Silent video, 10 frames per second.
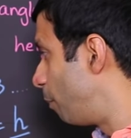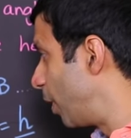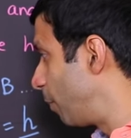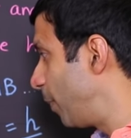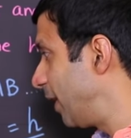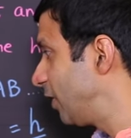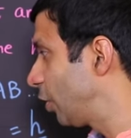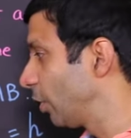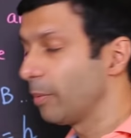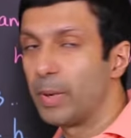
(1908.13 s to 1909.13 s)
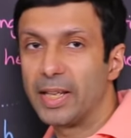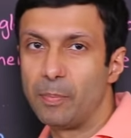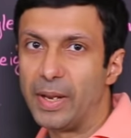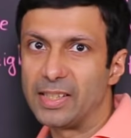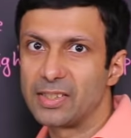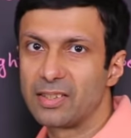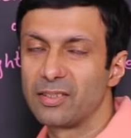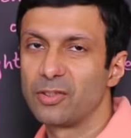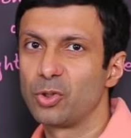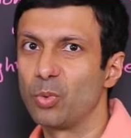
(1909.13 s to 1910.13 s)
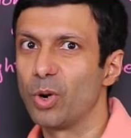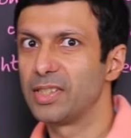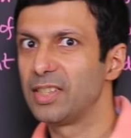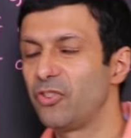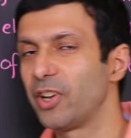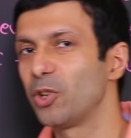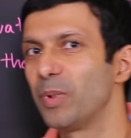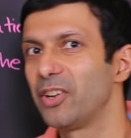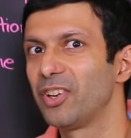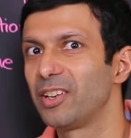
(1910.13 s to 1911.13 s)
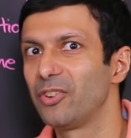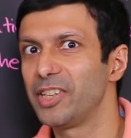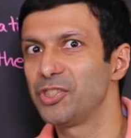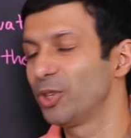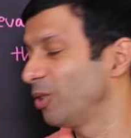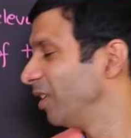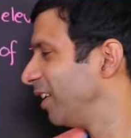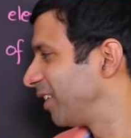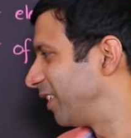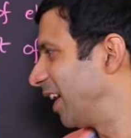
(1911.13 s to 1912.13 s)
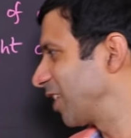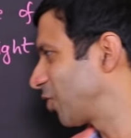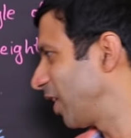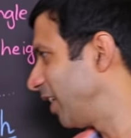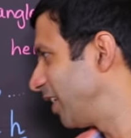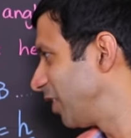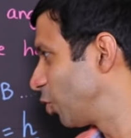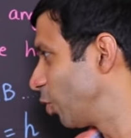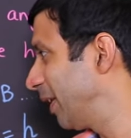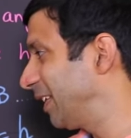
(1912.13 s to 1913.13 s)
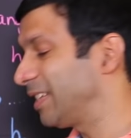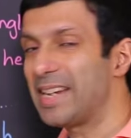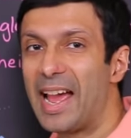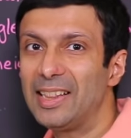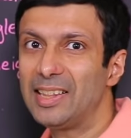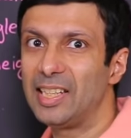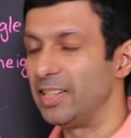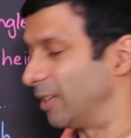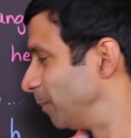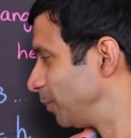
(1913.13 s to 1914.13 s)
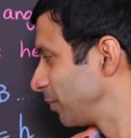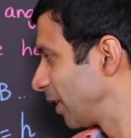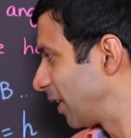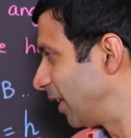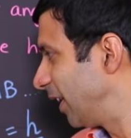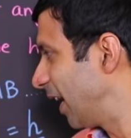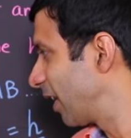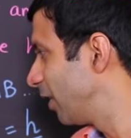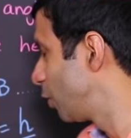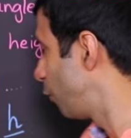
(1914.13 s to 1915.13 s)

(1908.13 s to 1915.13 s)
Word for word: perpendicular by the base so what is the trigonometrical ratio that's right it's going to be tan theta and the angle is